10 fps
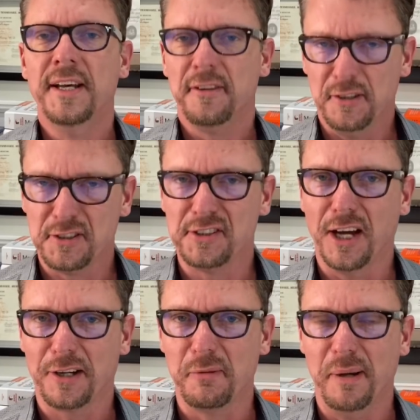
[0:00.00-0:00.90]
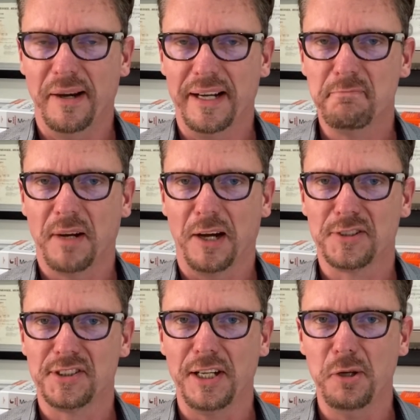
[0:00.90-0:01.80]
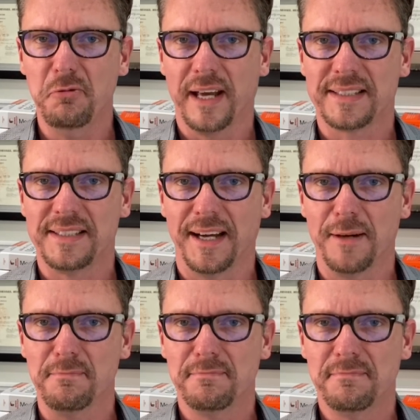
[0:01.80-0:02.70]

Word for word: This is Dr. Berry. I'll see you next time.